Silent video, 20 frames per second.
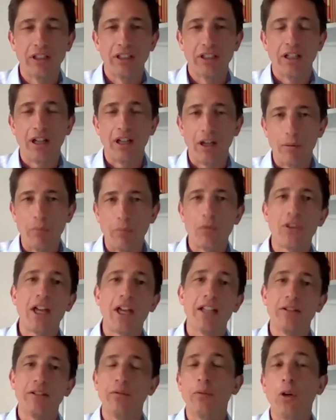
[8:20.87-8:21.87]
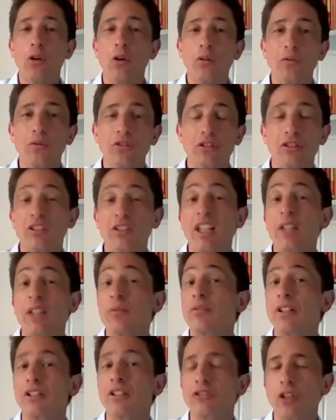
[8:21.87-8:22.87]
that evolves. Take,
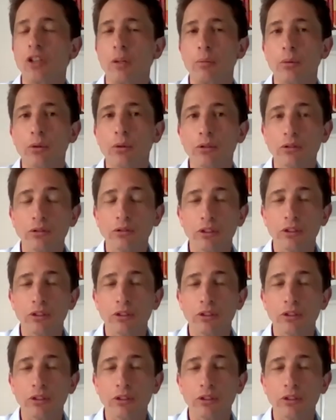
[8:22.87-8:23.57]
for example,